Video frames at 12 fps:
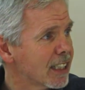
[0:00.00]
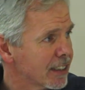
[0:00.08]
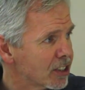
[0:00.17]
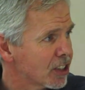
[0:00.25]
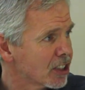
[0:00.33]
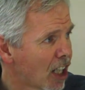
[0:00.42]

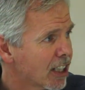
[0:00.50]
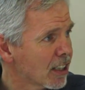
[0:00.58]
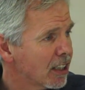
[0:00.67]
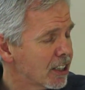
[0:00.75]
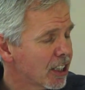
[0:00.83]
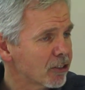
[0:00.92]
That's the
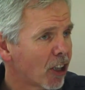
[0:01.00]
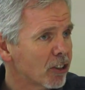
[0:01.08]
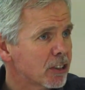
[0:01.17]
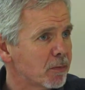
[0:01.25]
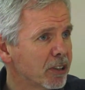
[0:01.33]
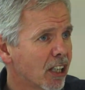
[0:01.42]
title, the
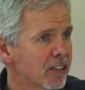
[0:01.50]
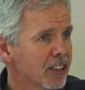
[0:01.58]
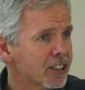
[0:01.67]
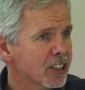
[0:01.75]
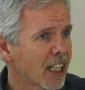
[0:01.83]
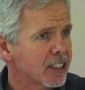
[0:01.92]
entrepreneurial
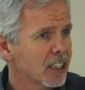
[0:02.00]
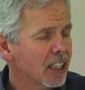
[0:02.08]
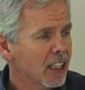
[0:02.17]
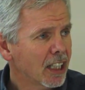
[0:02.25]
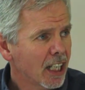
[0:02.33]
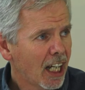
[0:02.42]
state.
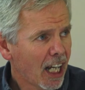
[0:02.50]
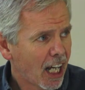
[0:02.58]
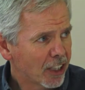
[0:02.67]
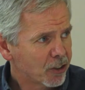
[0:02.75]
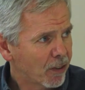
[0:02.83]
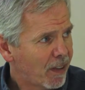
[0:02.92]

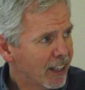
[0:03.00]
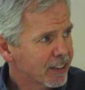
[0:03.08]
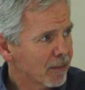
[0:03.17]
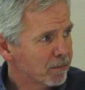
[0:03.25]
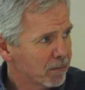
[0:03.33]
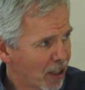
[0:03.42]
And you'll find
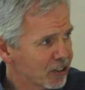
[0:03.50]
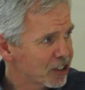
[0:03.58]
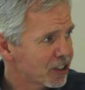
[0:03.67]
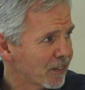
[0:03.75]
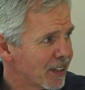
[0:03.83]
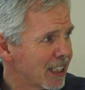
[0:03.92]
that
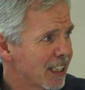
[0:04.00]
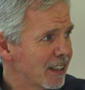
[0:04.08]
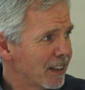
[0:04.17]
most of the